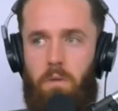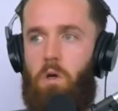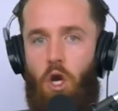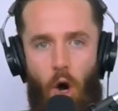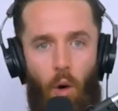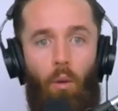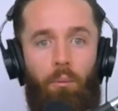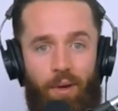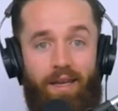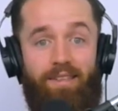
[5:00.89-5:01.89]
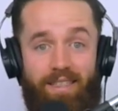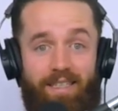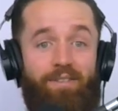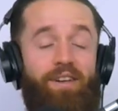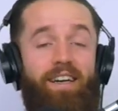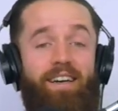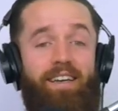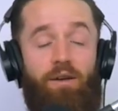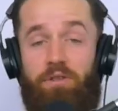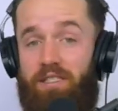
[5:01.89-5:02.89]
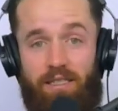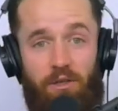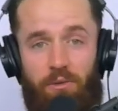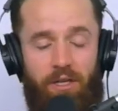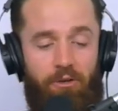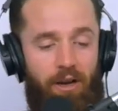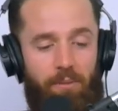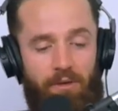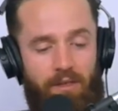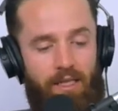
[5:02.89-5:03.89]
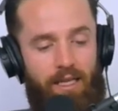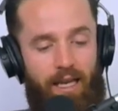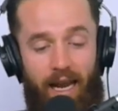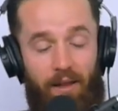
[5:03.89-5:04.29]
No big deal. It was literally incredible. And